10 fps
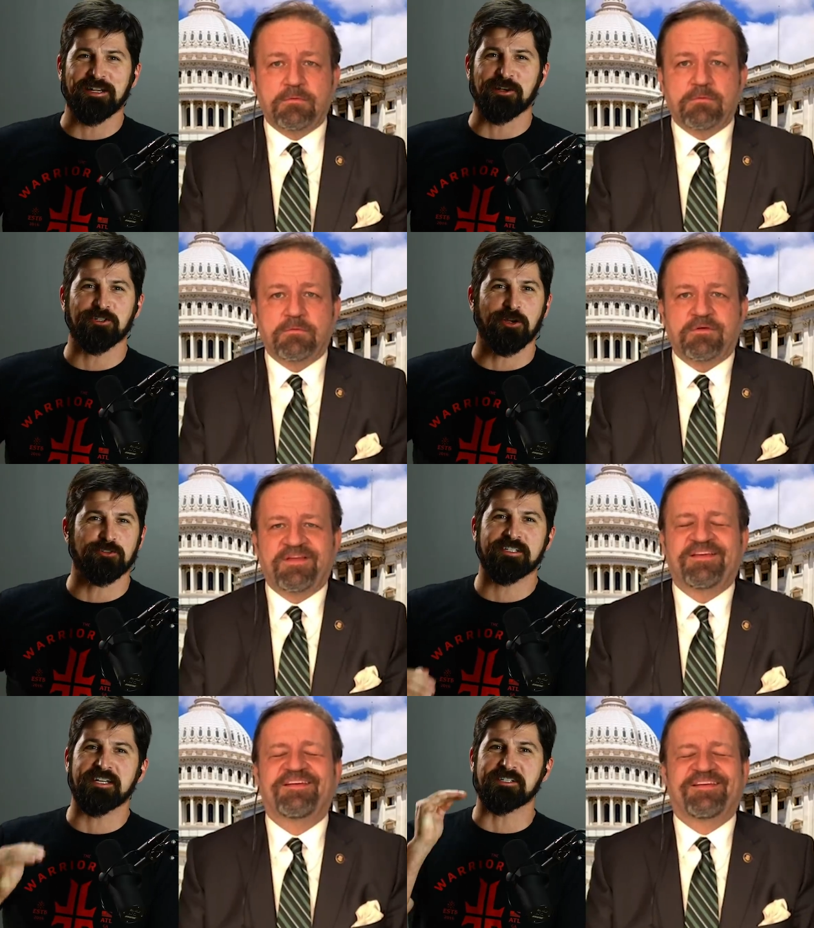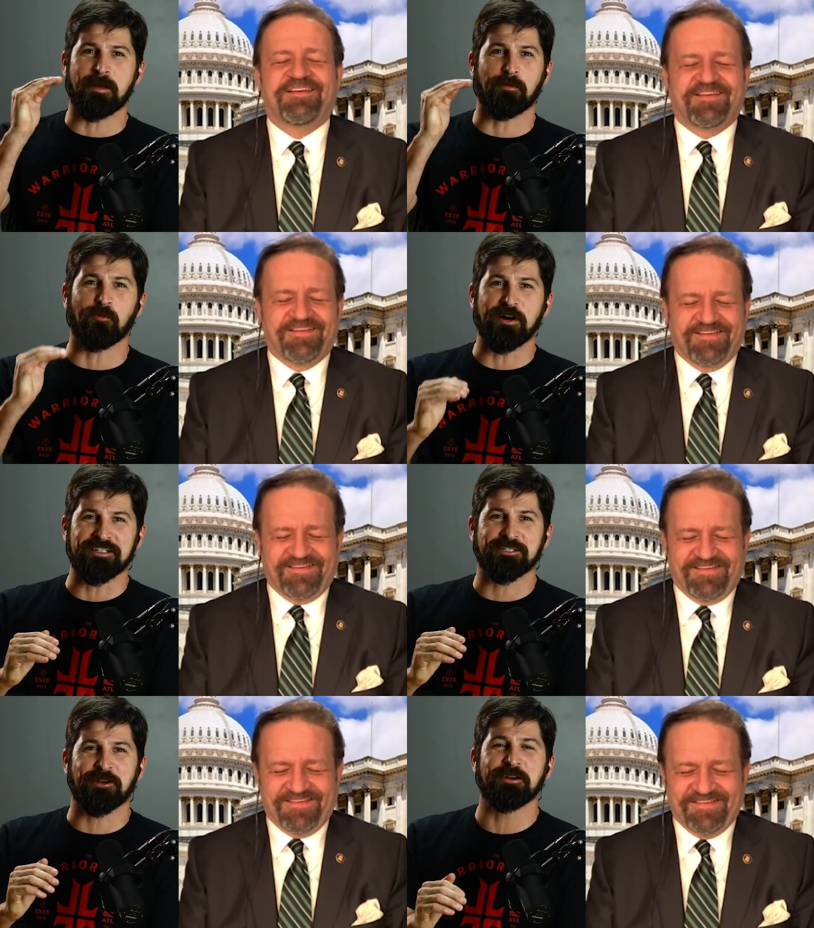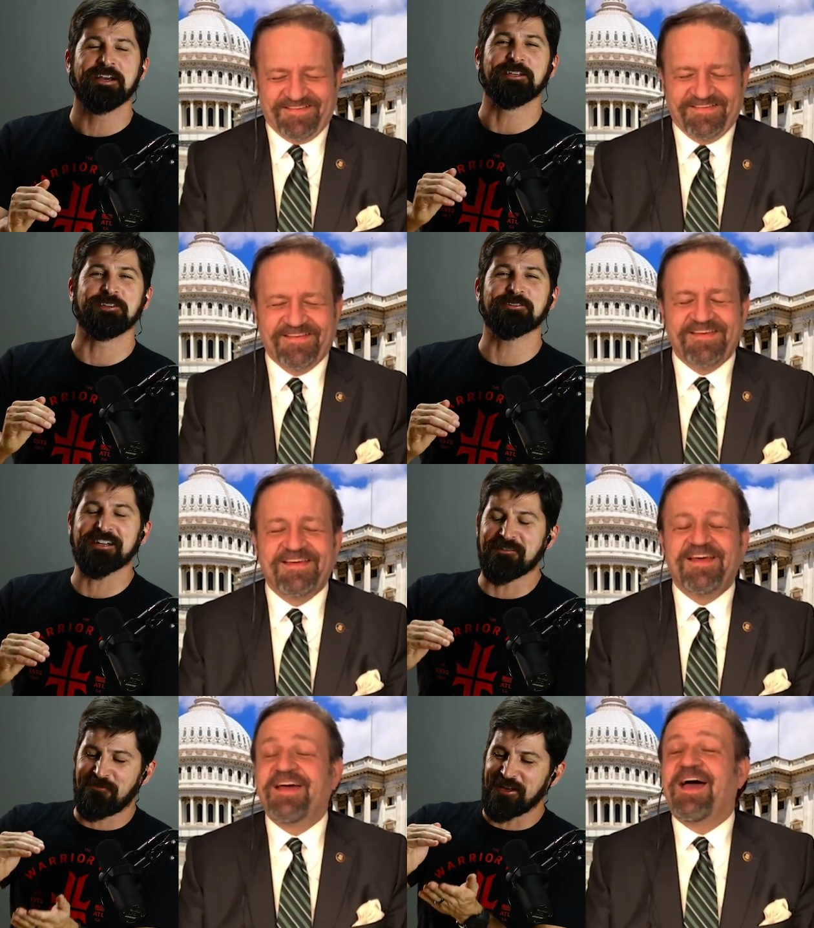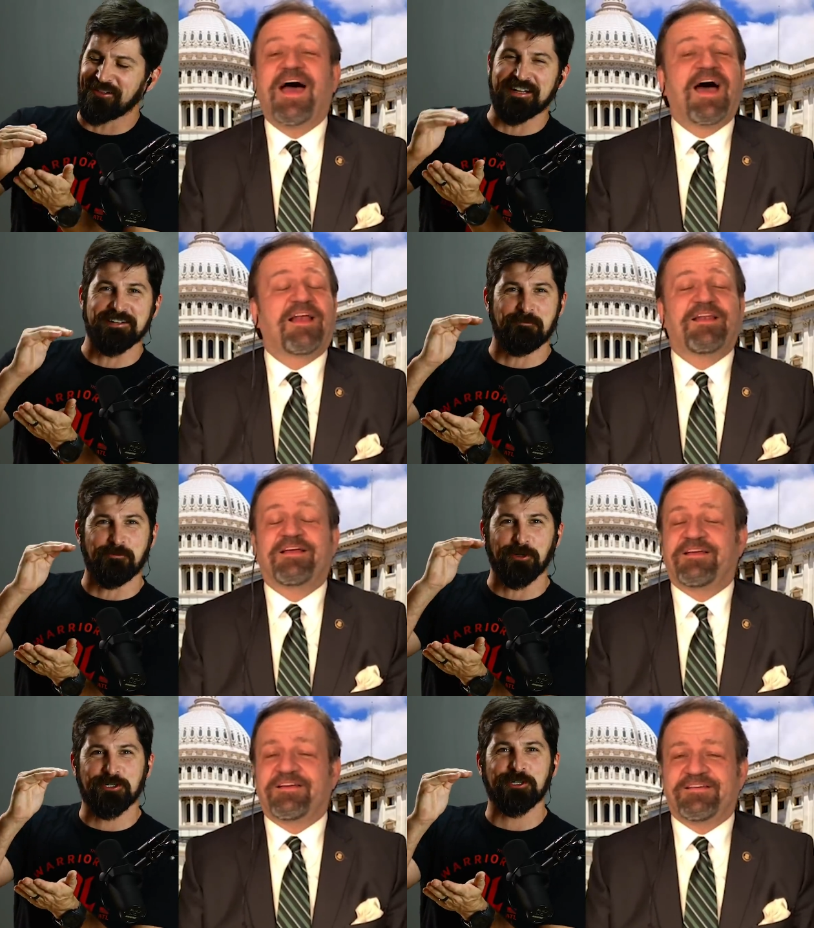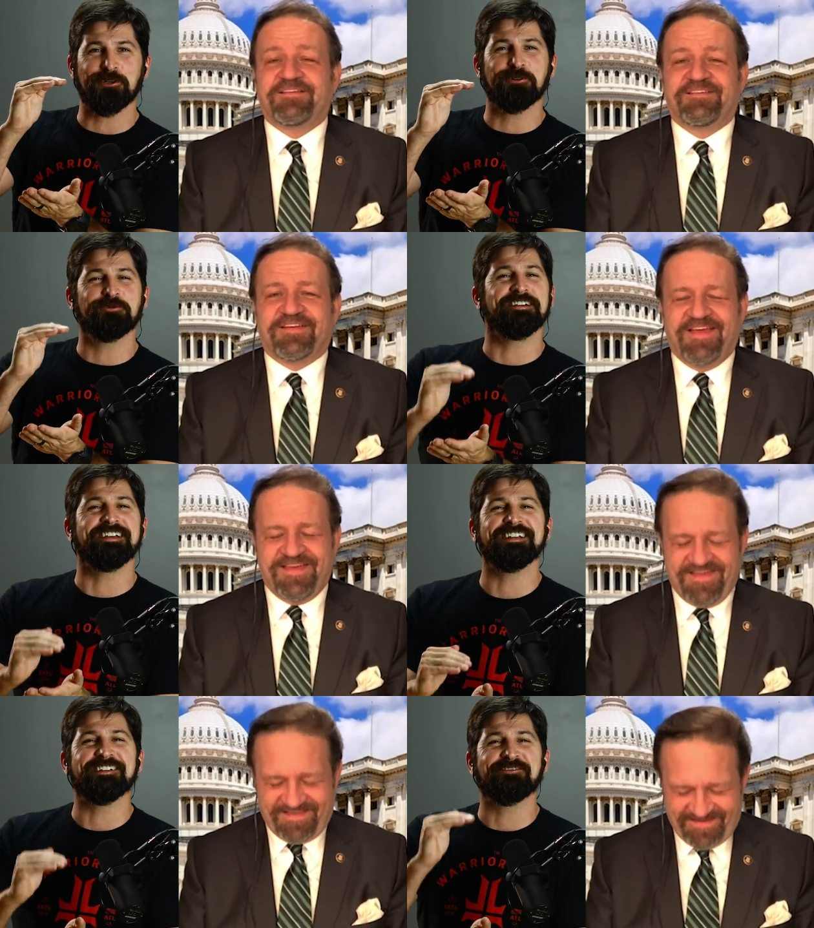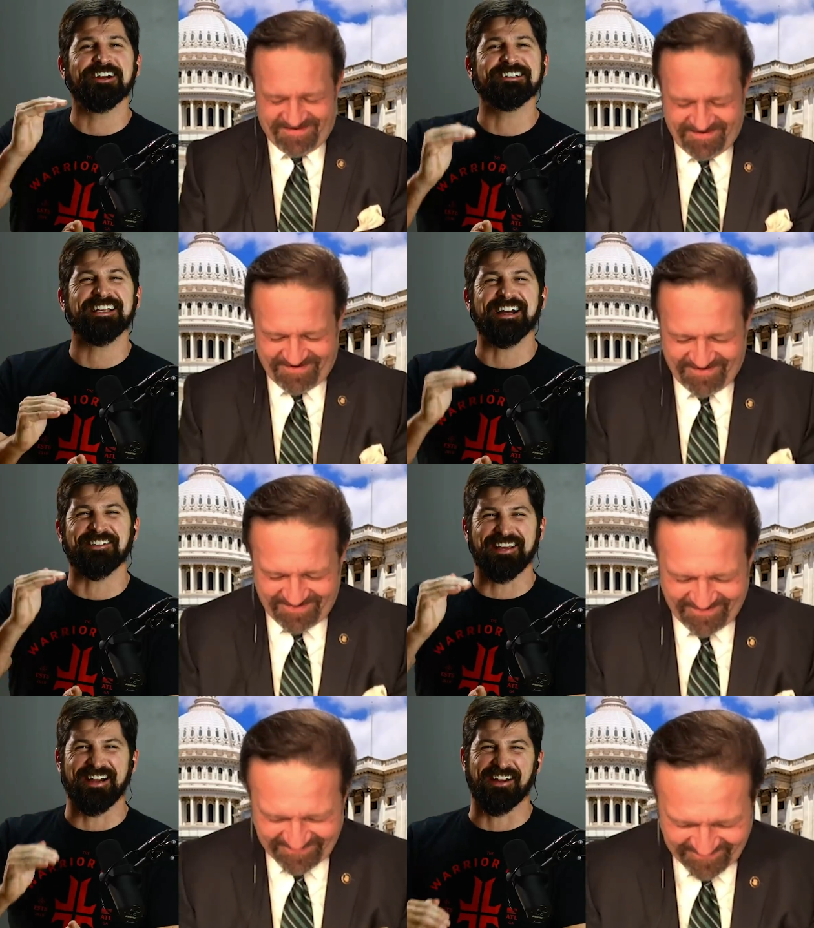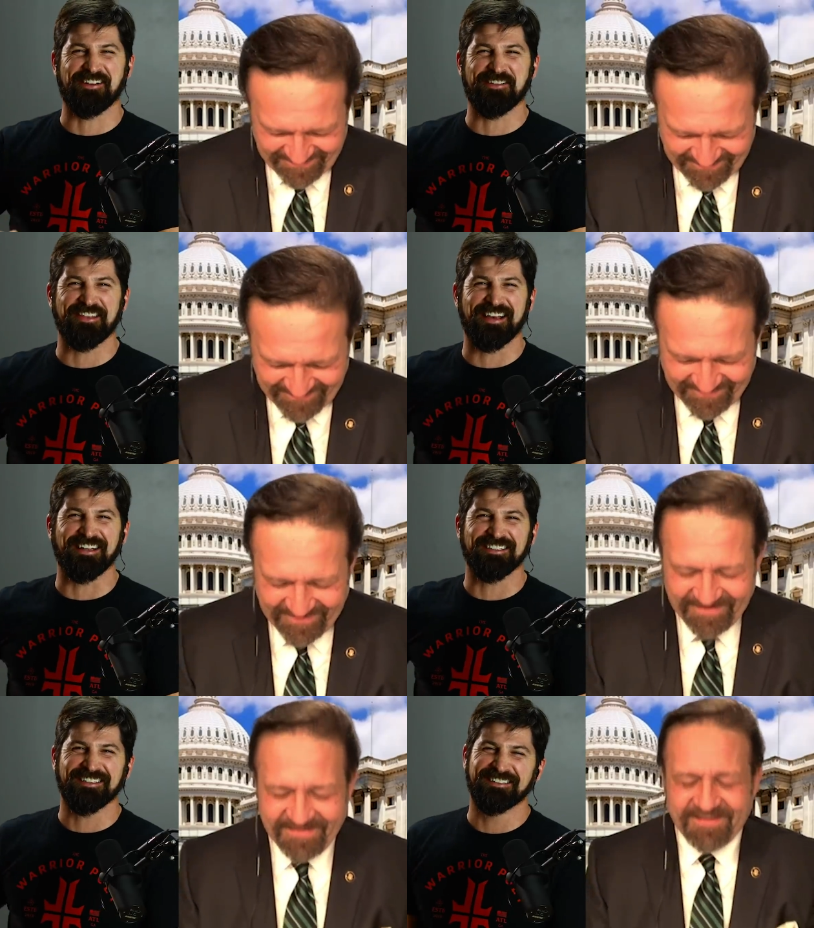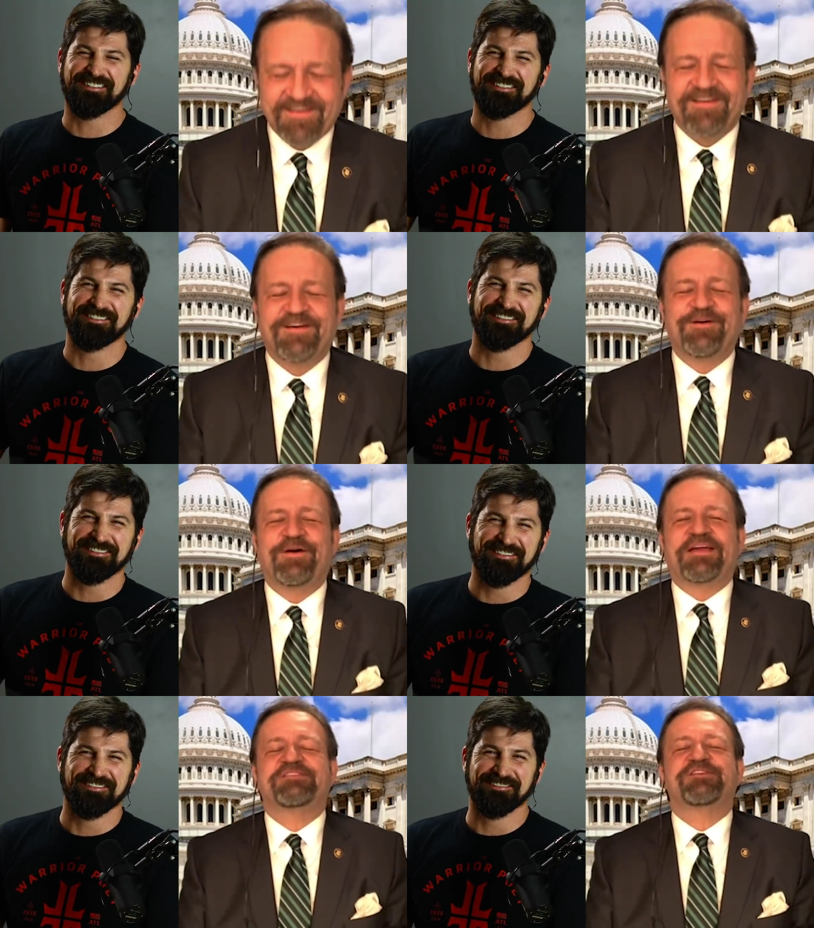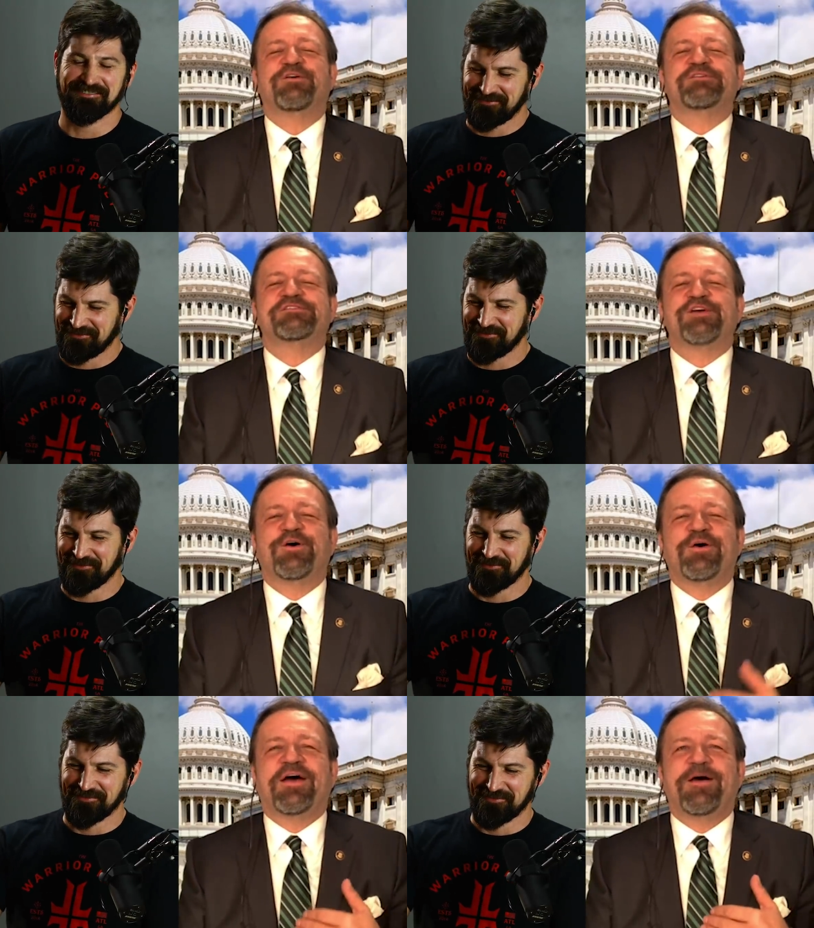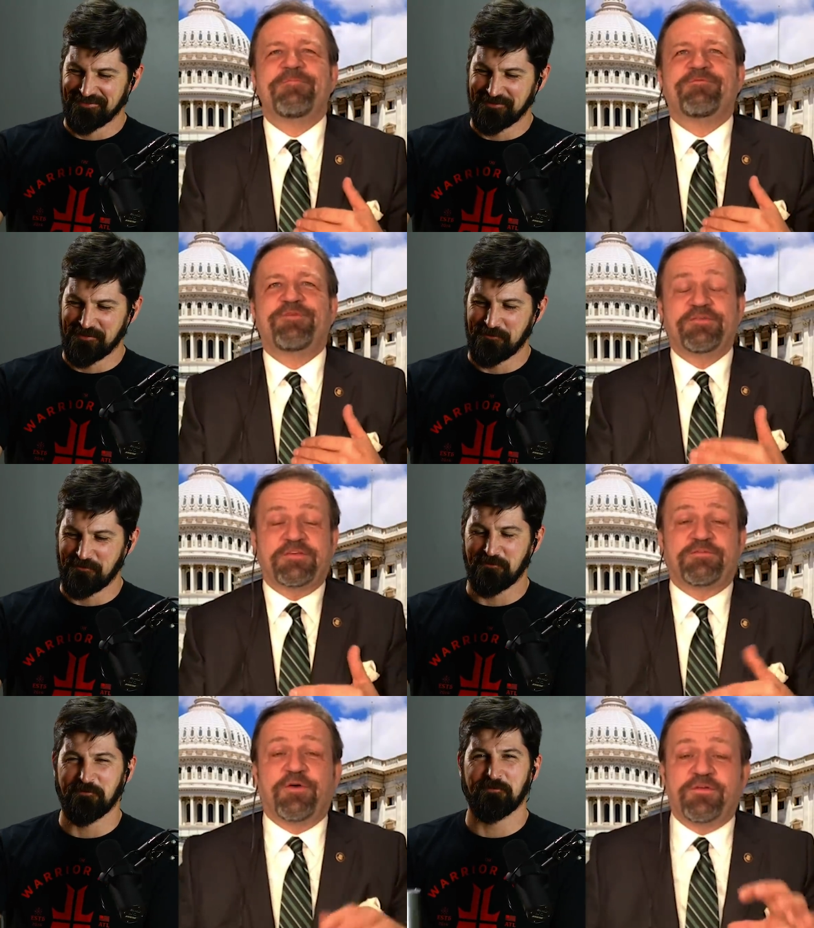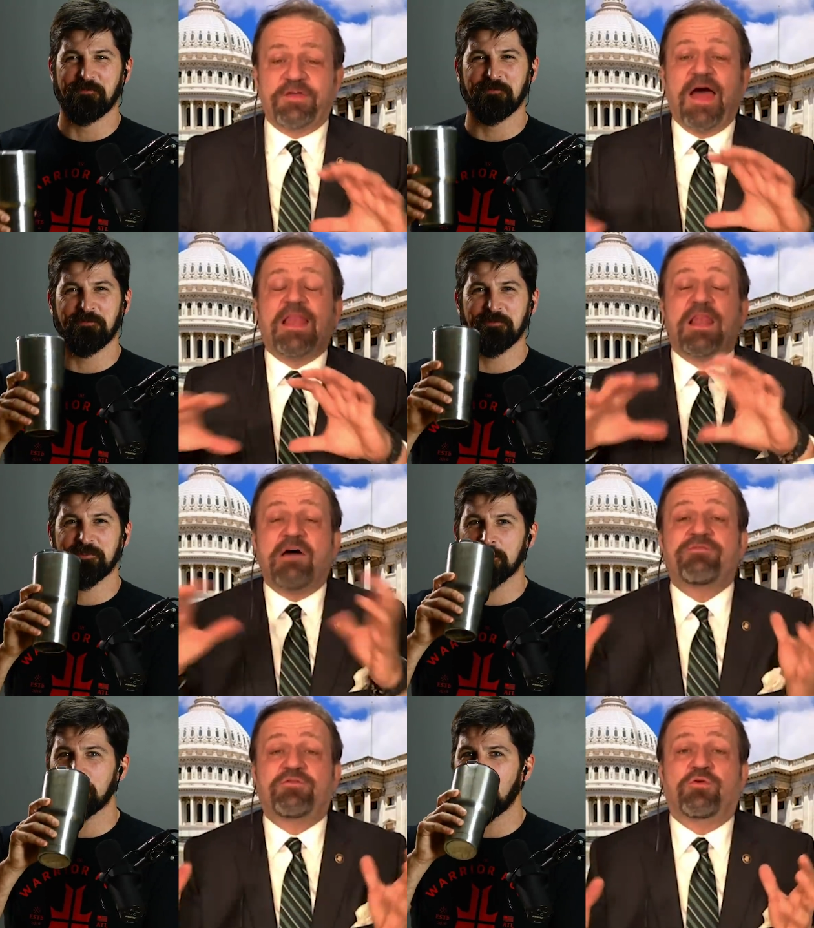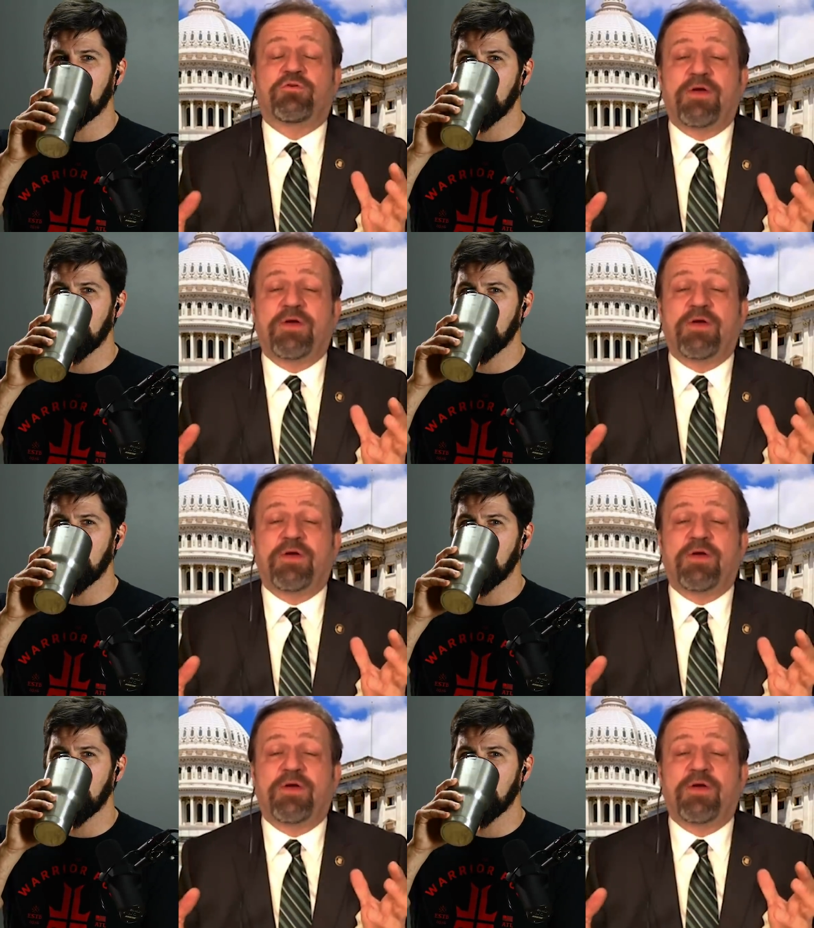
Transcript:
Speaker 1: radio show, just as number one. so you can fill in number two anywhere down there. How about that?
Speaker 2: All right. So, so um, first things first. I love talk